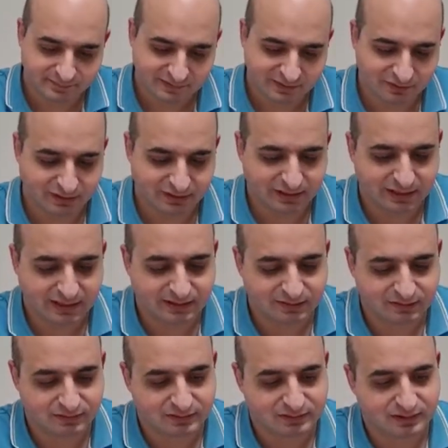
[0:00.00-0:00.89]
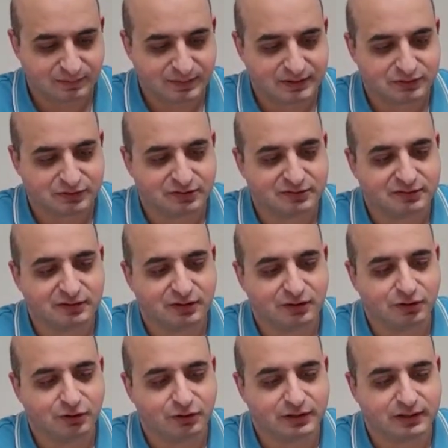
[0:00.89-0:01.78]
So again, I mean, just
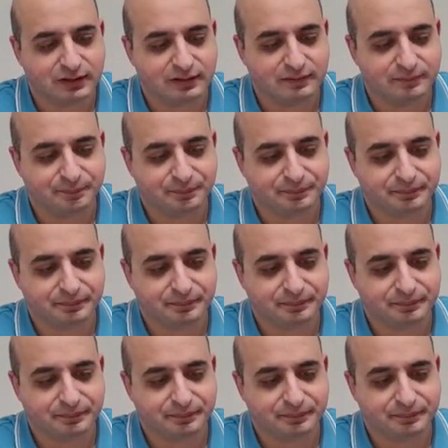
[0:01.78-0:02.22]
look at,